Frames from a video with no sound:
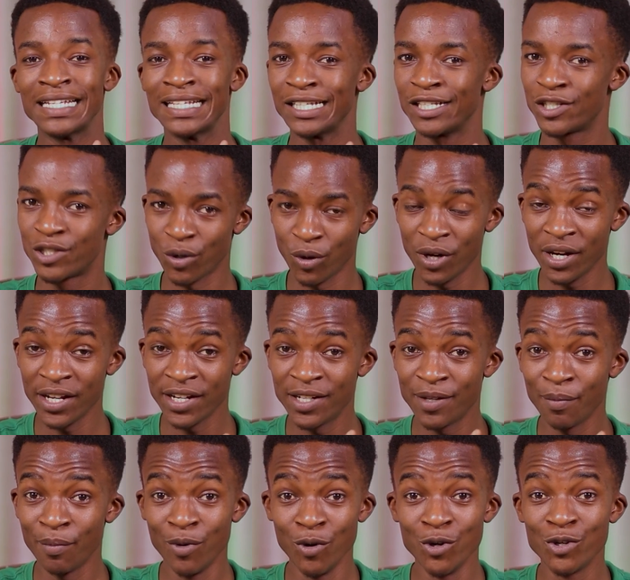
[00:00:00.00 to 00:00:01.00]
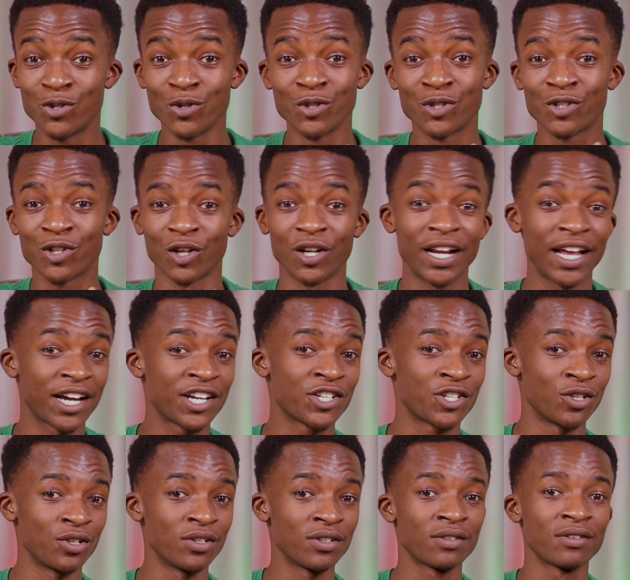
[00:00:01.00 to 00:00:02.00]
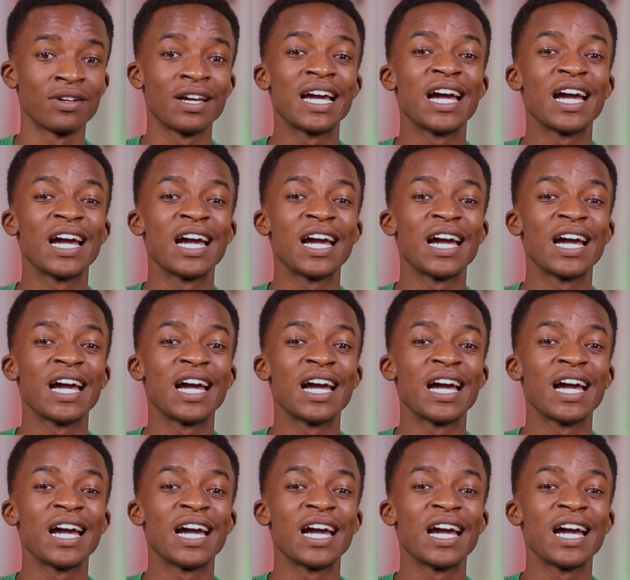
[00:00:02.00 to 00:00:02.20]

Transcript: solid Bluetooth connection,